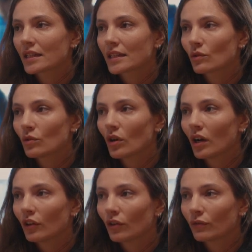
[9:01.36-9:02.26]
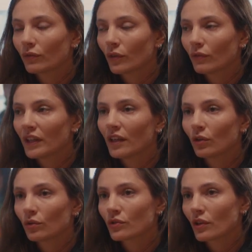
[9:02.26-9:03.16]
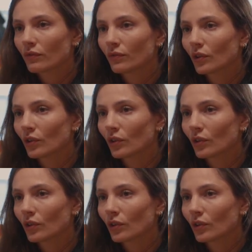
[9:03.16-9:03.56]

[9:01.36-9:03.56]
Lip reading: saw a lot of videos of